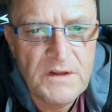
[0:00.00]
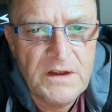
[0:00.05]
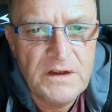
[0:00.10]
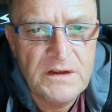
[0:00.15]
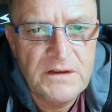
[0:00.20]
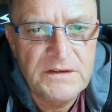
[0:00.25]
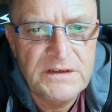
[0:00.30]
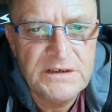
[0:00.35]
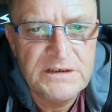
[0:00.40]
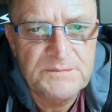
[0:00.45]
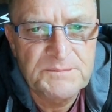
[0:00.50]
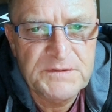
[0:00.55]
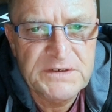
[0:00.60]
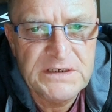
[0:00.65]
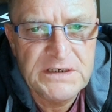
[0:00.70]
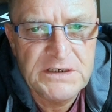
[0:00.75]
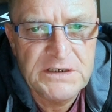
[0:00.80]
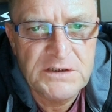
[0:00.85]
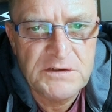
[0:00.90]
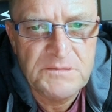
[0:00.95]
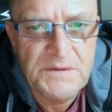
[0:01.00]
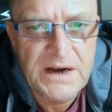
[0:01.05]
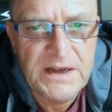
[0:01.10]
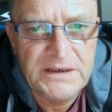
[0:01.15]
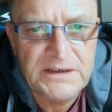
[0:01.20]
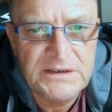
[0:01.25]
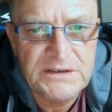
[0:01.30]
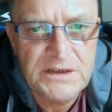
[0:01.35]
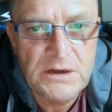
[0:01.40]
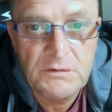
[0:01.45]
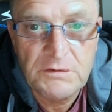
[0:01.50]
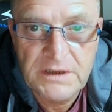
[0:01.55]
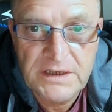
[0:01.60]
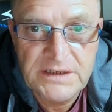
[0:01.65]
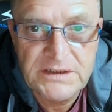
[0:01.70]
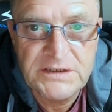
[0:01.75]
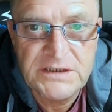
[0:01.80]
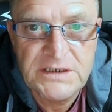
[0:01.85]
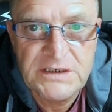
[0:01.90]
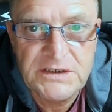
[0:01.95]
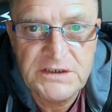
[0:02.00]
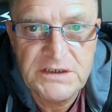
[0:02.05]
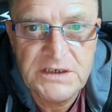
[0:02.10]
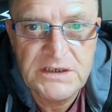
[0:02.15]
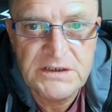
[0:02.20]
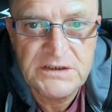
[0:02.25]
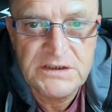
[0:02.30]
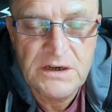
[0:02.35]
this particular man is now laying siege against